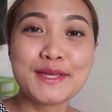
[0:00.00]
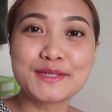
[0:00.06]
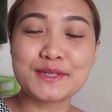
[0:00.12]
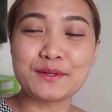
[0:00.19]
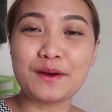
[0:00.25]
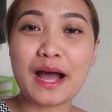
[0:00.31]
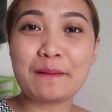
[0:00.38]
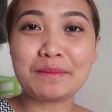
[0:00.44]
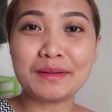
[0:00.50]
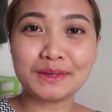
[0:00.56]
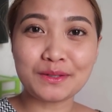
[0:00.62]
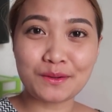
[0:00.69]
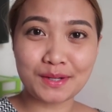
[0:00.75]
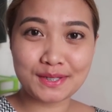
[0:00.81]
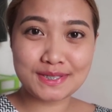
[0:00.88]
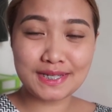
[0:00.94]
So, 4
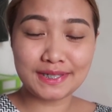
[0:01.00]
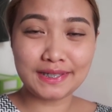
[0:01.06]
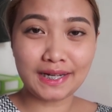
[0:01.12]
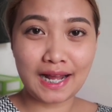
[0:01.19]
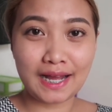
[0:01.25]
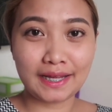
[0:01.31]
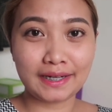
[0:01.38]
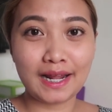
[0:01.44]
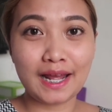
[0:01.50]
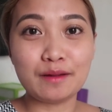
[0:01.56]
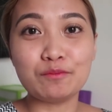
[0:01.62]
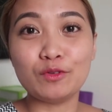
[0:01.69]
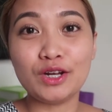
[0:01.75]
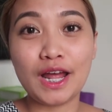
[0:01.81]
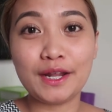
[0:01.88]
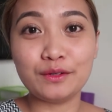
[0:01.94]
na oras na
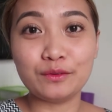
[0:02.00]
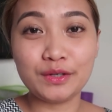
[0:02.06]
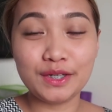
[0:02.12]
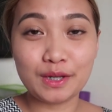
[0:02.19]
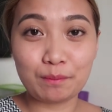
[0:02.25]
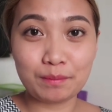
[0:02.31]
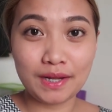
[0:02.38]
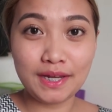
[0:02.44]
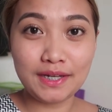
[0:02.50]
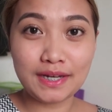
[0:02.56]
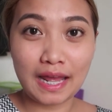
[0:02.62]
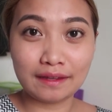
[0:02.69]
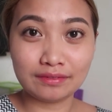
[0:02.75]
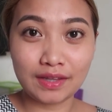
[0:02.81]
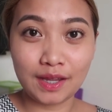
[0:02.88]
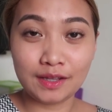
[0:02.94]
nakakaraan mula nung in-apply
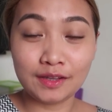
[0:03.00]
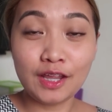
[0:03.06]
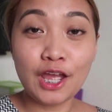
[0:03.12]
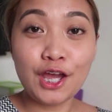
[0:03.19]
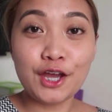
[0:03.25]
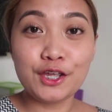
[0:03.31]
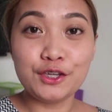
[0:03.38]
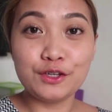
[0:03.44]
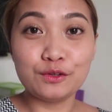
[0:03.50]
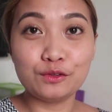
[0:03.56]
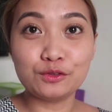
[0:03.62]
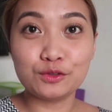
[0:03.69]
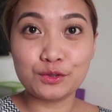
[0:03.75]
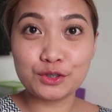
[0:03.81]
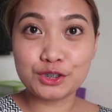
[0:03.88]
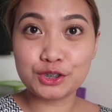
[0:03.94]
natin yung
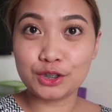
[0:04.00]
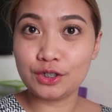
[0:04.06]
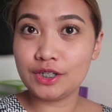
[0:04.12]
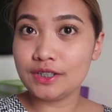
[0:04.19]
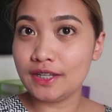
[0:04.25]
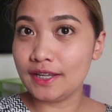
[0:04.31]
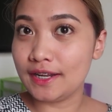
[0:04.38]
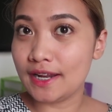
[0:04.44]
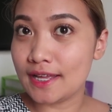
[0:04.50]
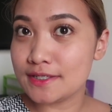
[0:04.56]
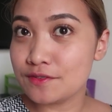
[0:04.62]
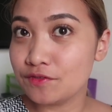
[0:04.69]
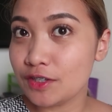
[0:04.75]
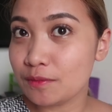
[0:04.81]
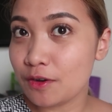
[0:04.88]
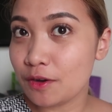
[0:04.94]
cushion. And
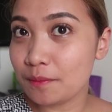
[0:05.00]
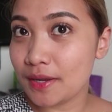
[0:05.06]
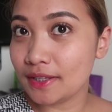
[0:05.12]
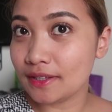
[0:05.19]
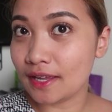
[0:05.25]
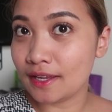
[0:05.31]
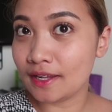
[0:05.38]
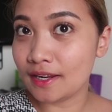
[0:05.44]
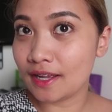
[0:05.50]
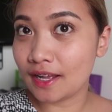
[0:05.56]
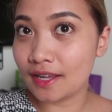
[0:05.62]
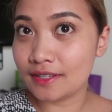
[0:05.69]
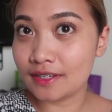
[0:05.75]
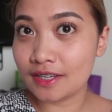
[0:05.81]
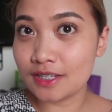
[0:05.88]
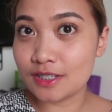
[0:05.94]
as of the moment, ayan ang
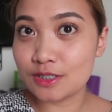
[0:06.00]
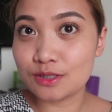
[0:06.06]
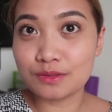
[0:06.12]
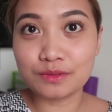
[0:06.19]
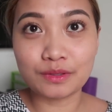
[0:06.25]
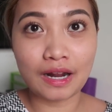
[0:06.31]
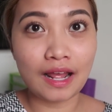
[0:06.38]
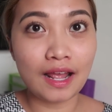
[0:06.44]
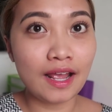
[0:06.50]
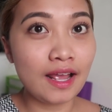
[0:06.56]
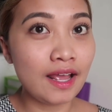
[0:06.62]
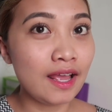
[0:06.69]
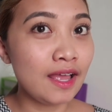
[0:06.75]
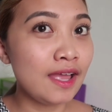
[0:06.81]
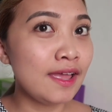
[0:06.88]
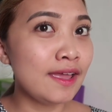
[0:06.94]
kanyang itsura.
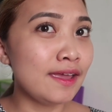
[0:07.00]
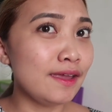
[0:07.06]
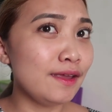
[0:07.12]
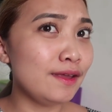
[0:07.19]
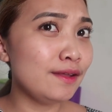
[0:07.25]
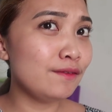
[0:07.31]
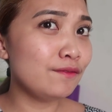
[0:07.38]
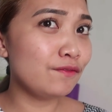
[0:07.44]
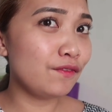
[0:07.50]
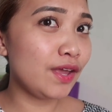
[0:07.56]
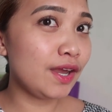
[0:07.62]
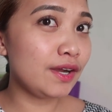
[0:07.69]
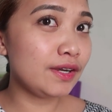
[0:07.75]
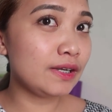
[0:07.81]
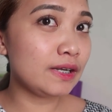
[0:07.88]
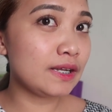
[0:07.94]
In
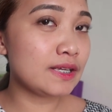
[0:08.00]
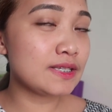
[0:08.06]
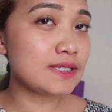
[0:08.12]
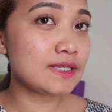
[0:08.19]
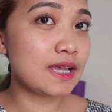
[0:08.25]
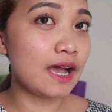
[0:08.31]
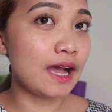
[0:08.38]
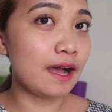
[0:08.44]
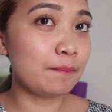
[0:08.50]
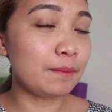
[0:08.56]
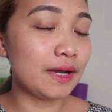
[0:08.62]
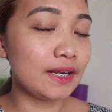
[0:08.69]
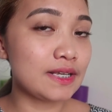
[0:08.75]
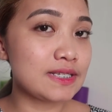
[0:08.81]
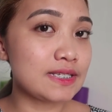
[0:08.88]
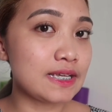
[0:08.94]
fairness ha,
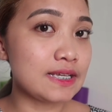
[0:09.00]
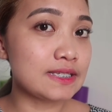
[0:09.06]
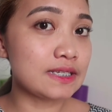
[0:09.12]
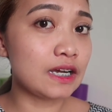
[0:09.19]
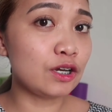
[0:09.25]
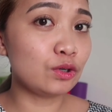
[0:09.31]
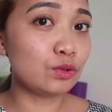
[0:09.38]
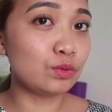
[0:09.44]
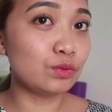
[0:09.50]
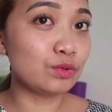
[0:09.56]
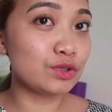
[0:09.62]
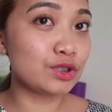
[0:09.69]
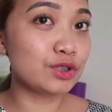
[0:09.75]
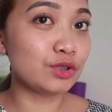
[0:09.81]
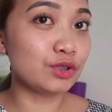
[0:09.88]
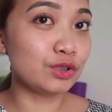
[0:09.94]
para sa isang
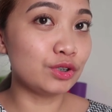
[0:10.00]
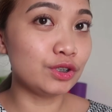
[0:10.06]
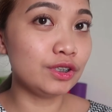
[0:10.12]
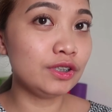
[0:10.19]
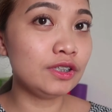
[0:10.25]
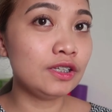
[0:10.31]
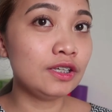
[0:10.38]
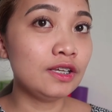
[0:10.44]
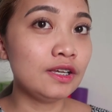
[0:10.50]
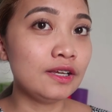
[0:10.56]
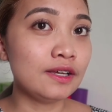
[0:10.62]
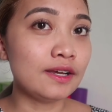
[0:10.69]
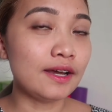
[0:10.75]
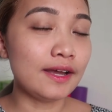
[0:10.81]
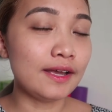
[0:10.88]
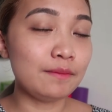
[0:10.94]
cushion,
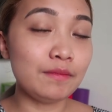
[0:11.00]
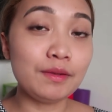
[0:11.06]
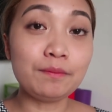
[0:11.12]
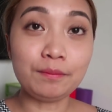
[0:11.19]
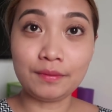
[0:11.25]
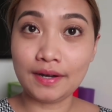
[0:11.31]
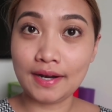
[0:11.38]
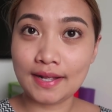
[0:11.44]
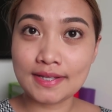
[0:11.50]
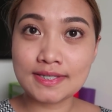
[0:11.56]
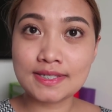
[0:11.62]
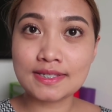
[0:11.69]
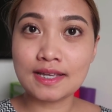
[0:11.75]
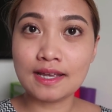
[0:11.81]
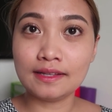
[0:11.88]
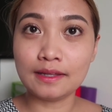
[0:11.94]
I'm
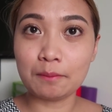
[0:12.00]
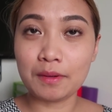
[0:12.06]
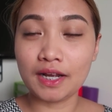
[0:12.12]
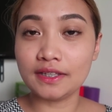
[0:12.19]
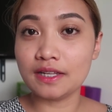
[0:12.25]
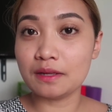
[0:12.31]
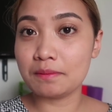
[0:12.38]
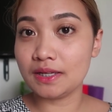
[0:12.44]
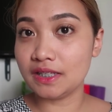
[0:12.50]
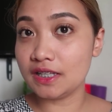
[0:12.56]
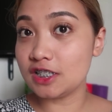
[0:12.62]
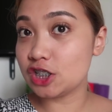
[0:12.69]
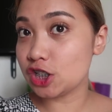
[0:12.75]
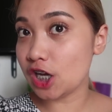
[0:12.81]
impressed na maganda pa din